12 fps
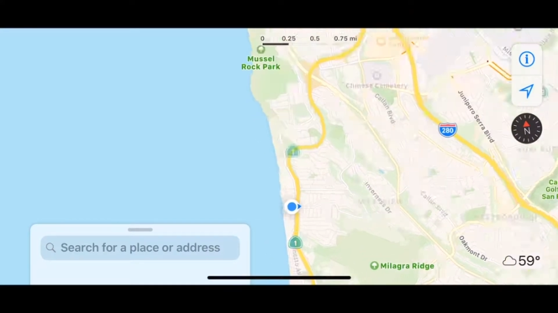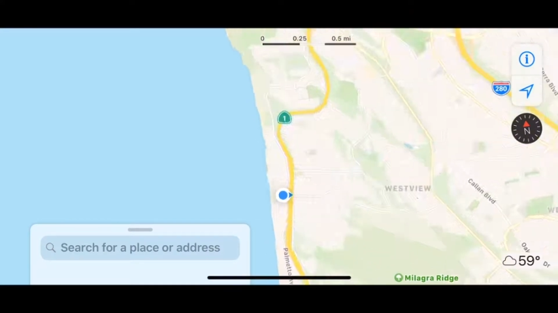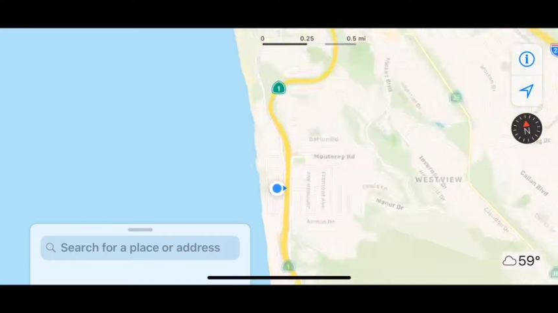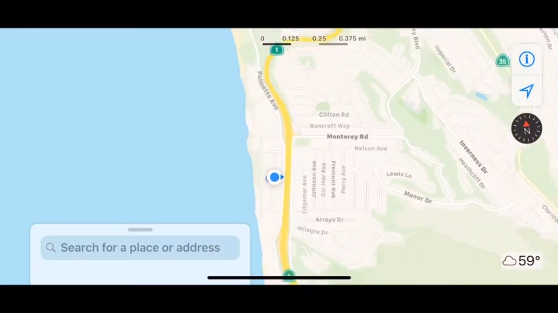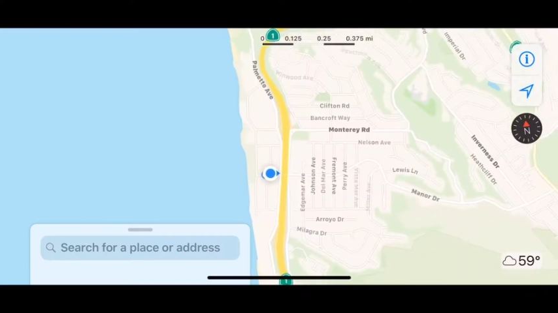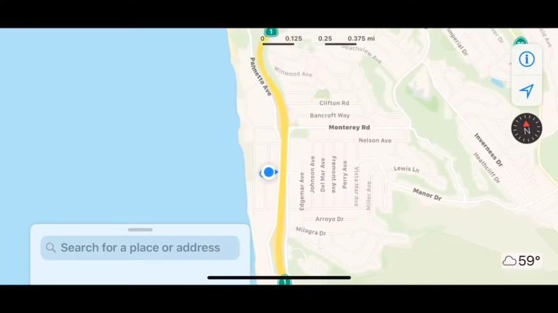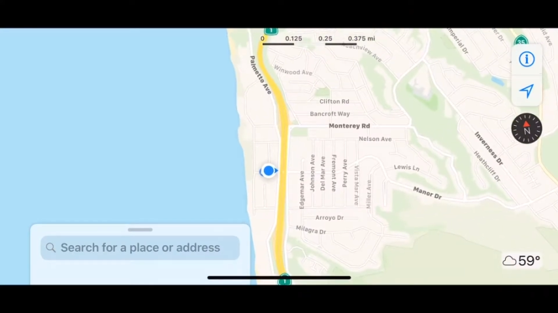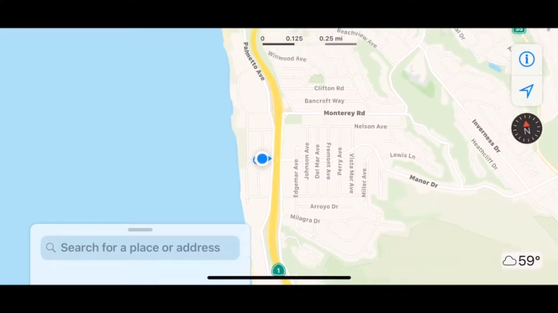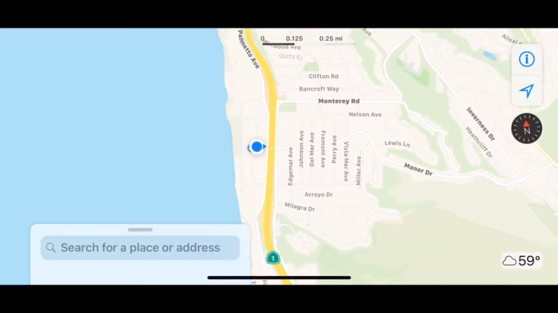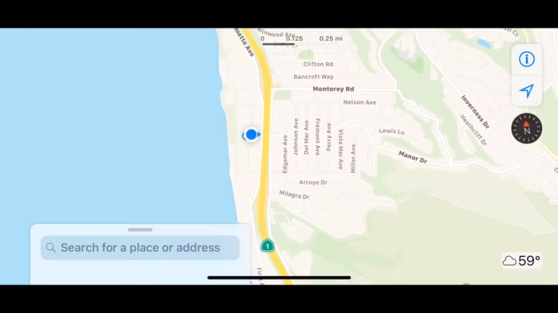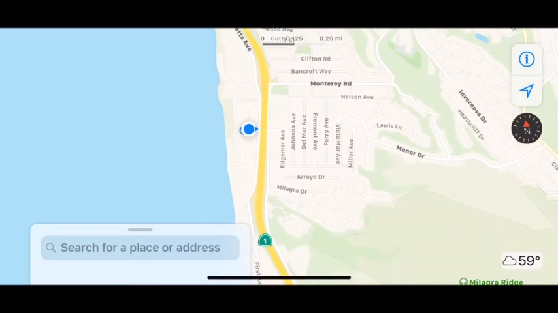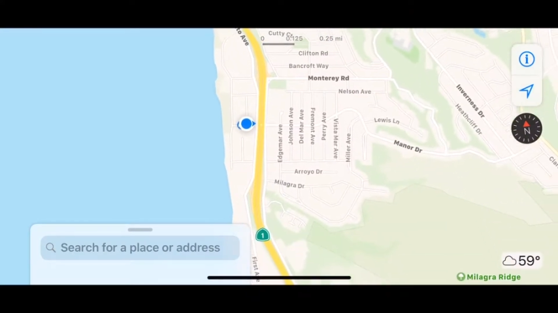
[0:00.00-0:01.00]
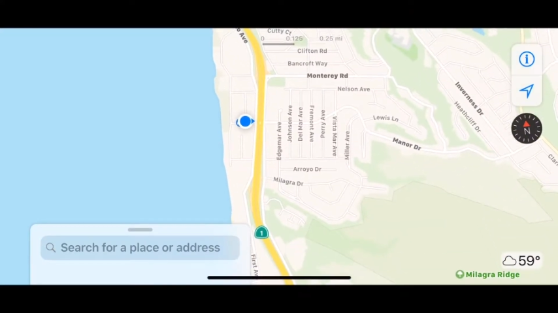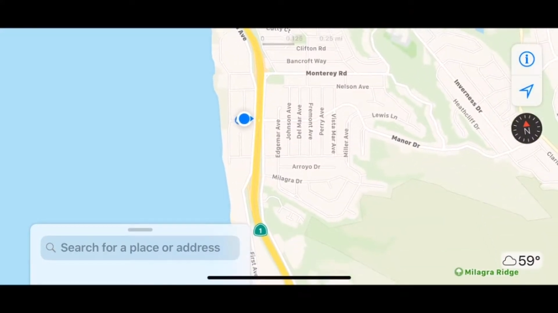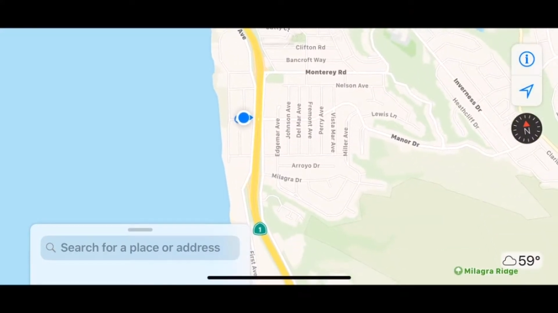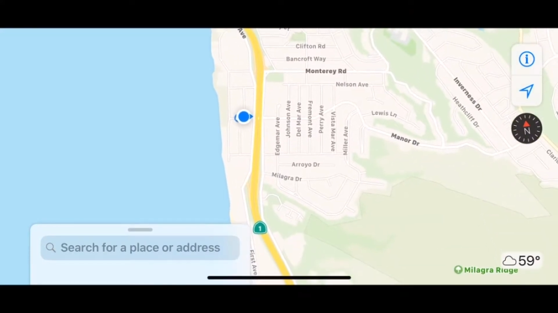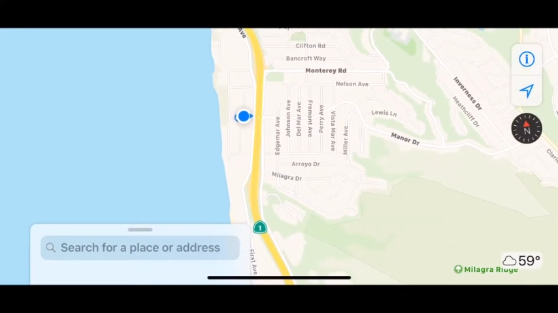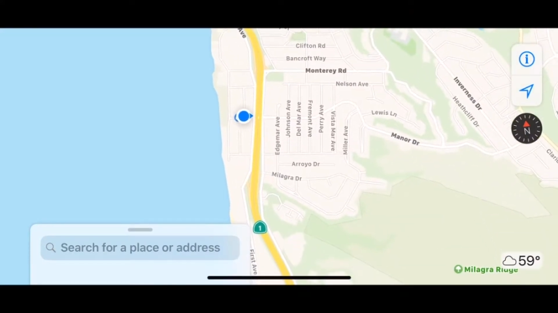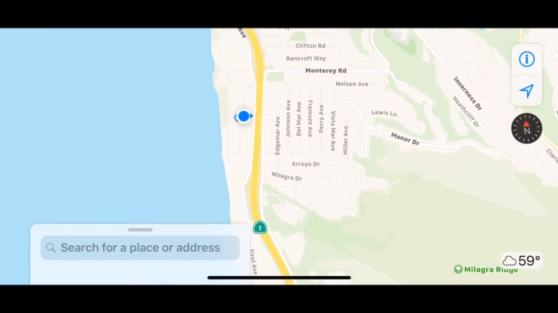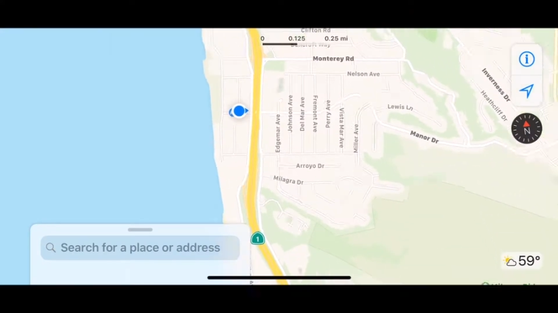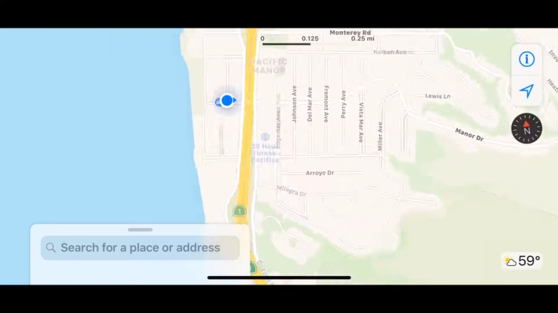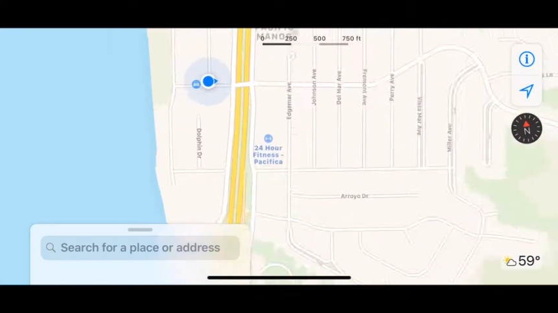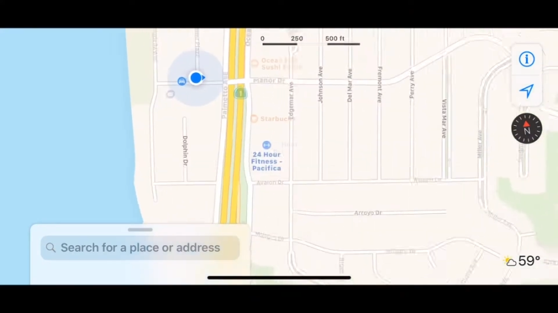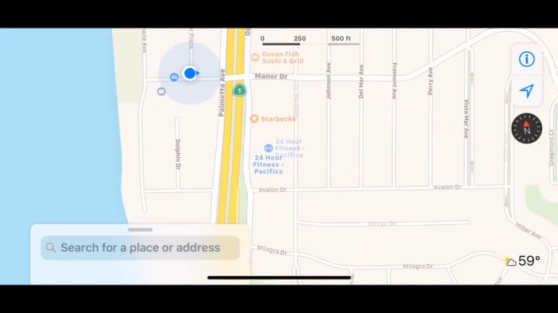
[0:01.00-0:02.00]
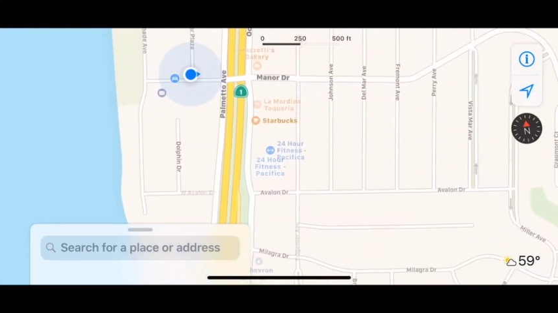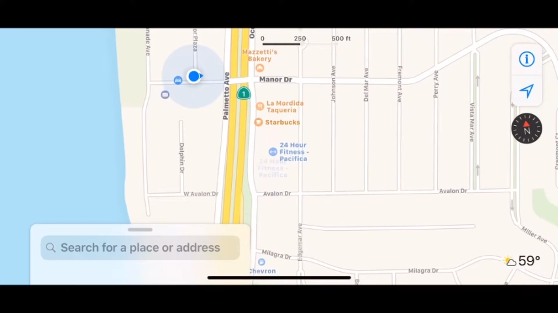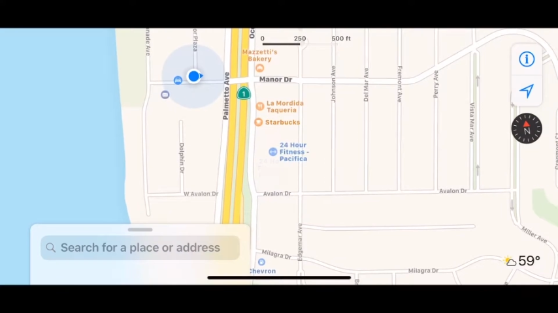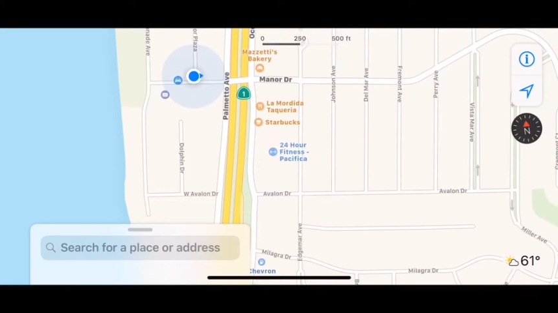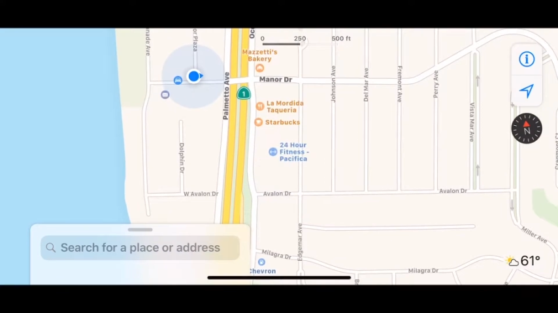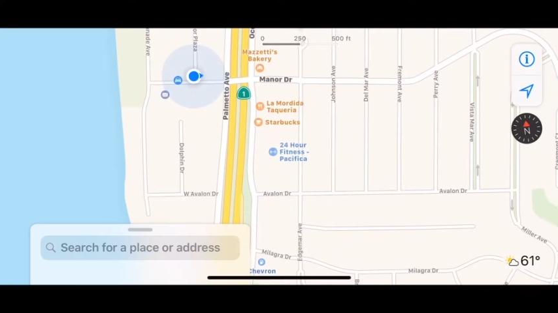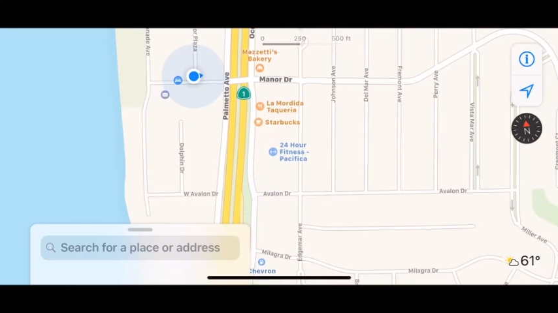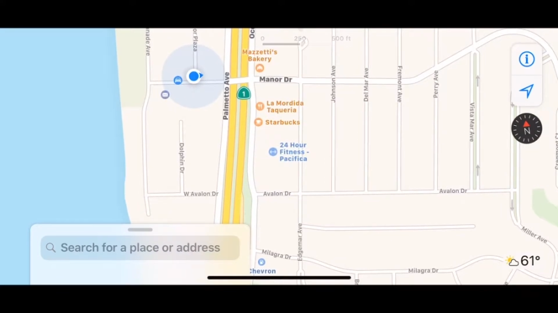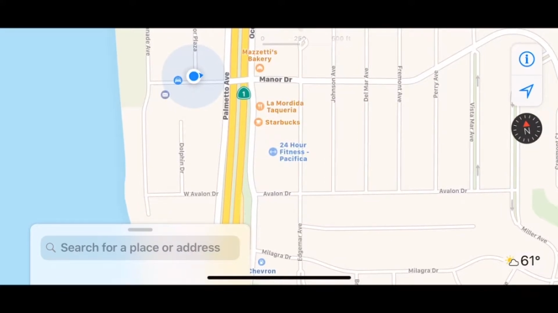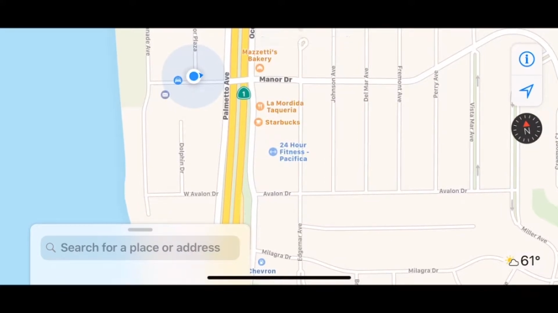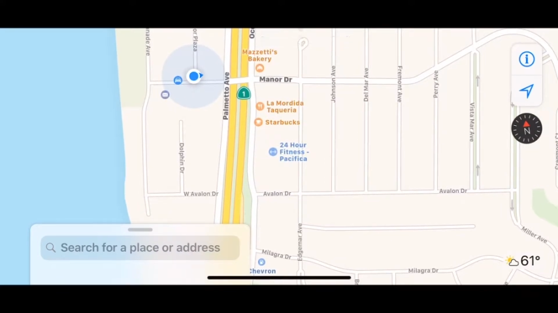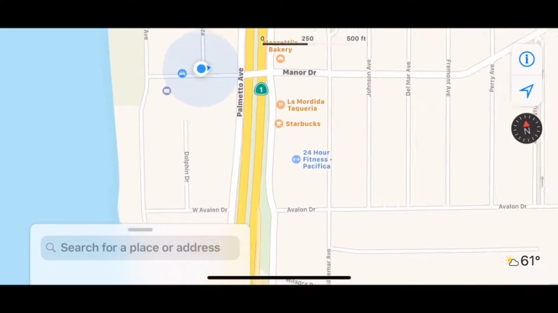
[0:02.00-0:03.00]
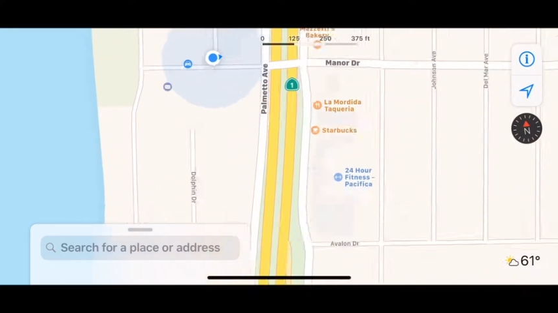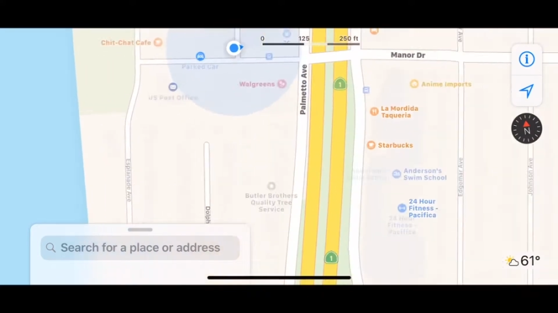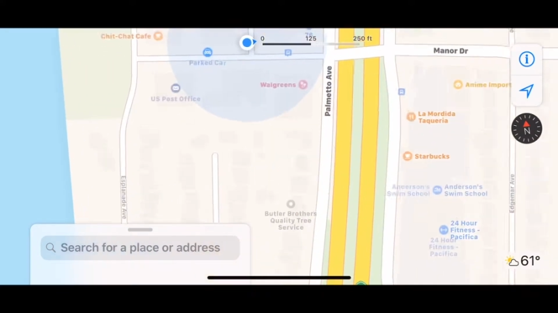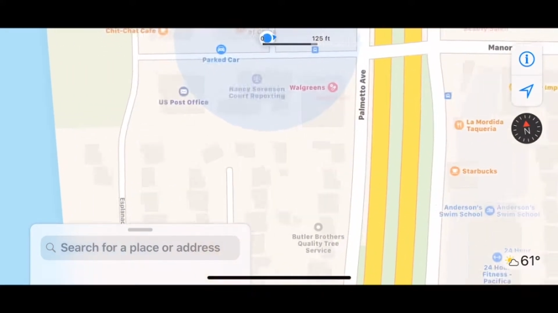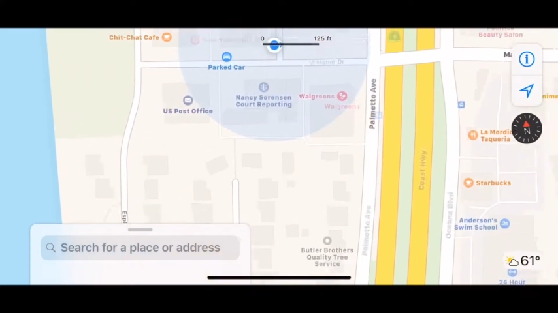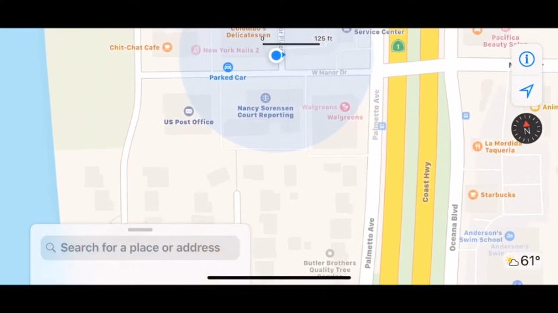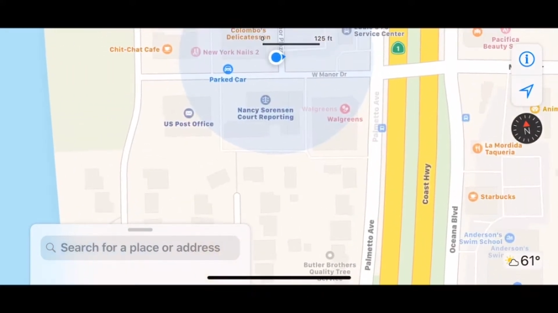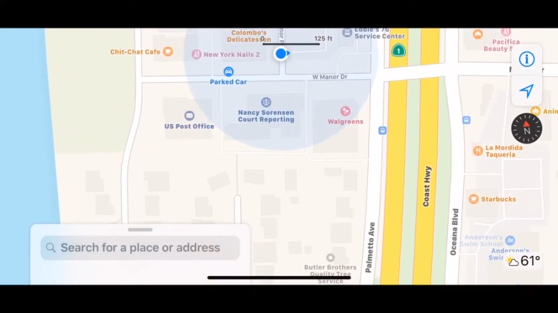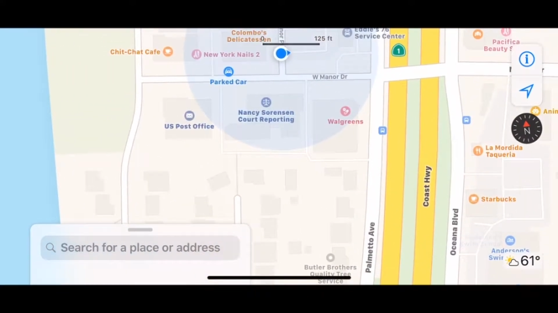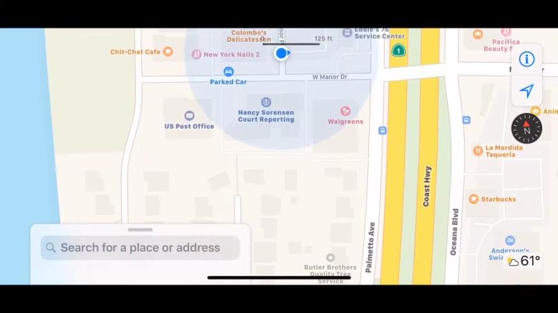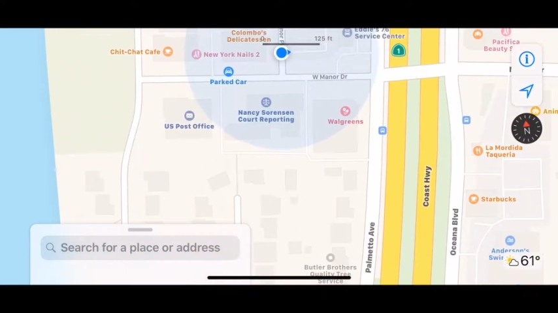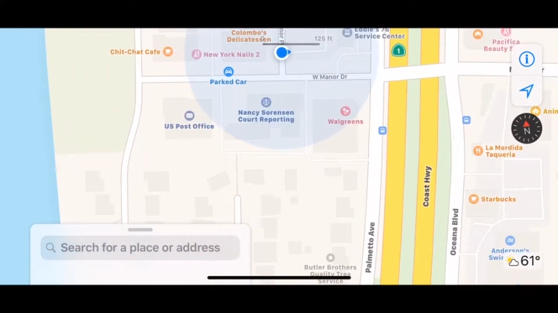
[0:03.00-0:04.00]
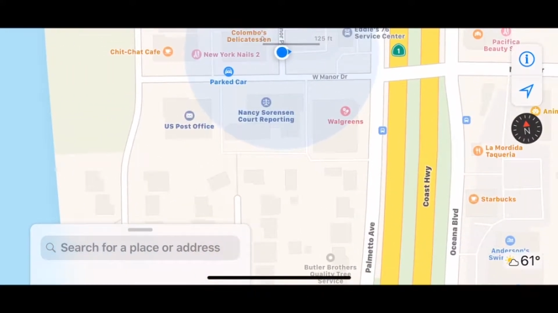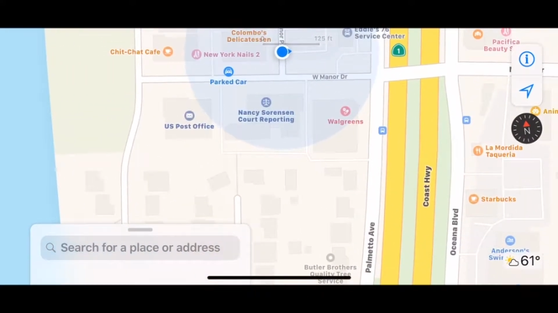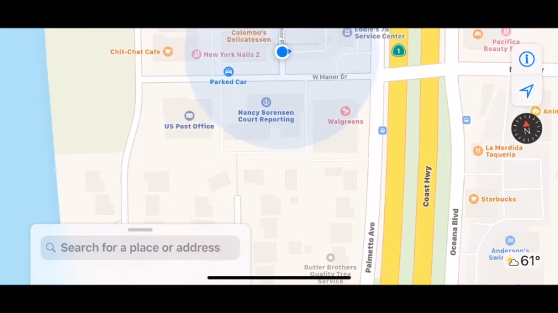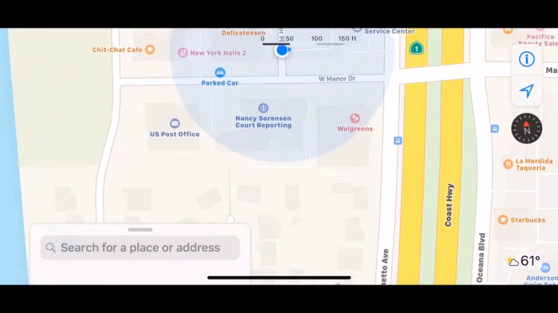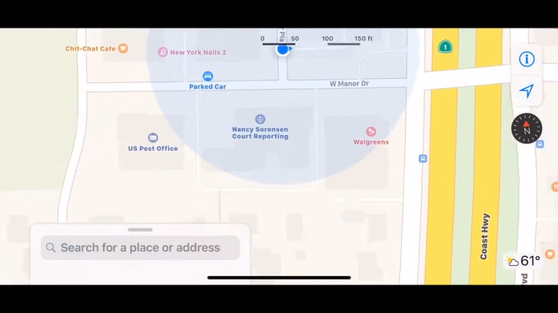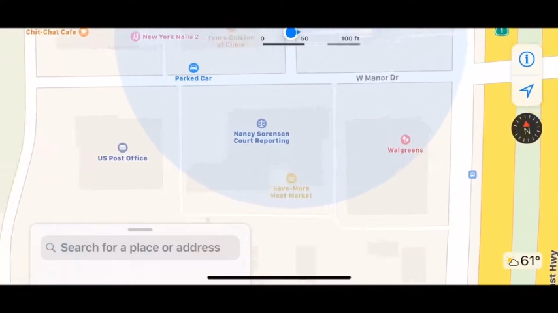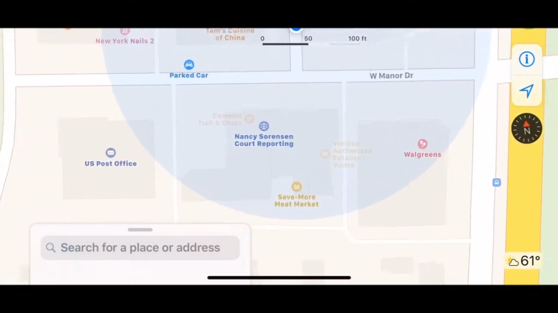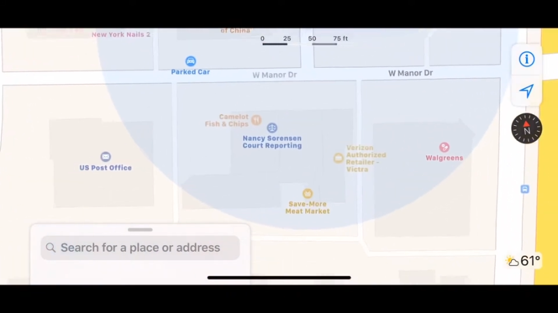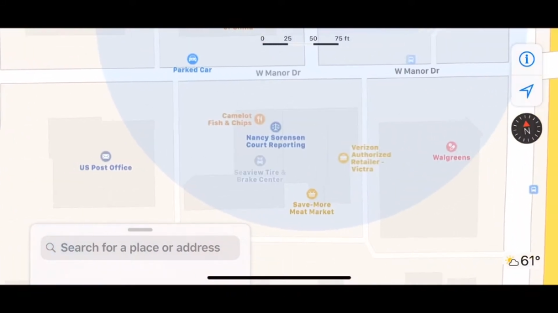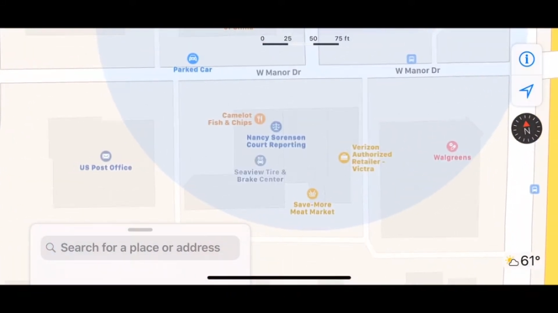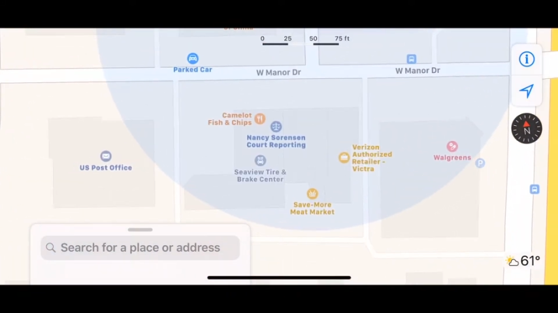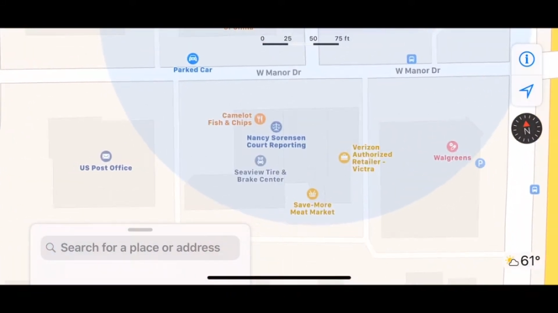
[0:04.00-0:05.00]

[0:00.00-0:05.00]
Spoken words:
(no speaker visible)